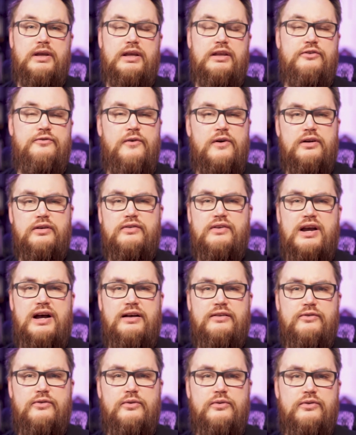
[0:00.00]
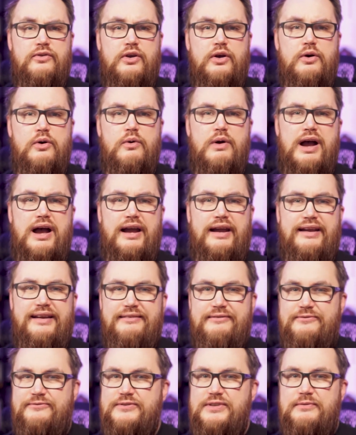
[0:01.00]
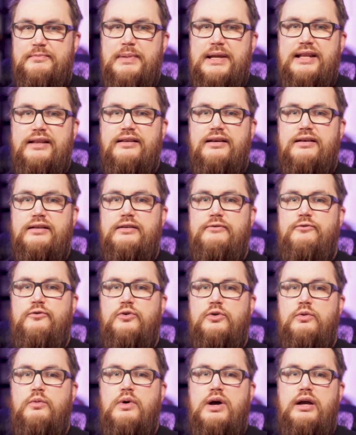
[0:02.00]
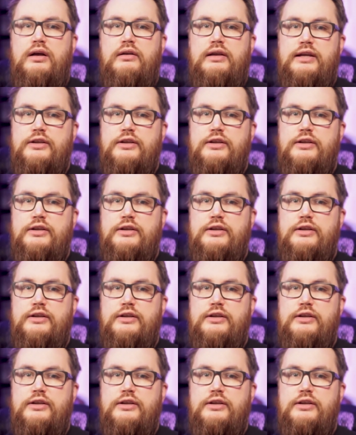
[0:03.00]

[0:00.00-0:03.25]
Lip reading: As far as consoles go, I've debated on it for a while,